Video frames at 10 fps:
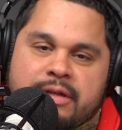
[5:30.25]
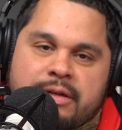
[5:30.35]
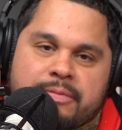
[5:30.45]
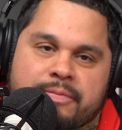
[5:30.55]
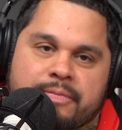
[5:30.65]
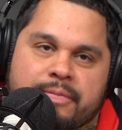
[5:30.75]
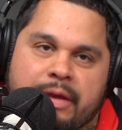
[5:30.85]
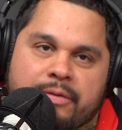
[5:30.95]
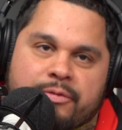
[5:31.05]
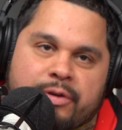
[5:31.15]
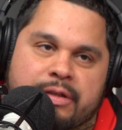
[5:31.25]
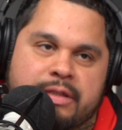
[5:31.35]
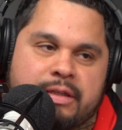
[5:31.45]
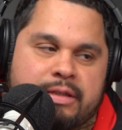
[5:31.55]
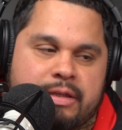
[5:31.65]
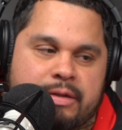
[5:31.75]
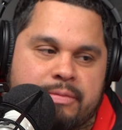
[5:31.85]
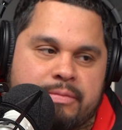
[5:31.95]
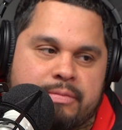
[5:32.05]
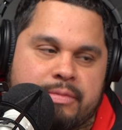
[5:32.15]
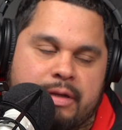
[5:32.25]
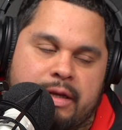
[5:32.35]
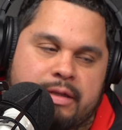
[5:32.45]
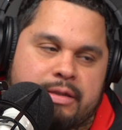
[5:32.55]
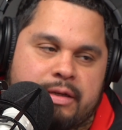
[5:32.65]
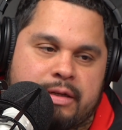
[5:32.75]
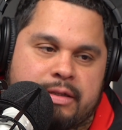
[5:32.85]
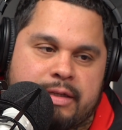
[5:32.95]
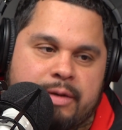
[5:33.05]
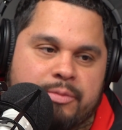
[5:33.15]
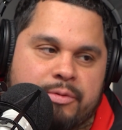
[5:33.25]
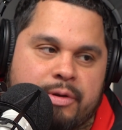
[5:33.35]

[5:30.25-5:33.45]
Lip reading: like, for instance, today is a good example.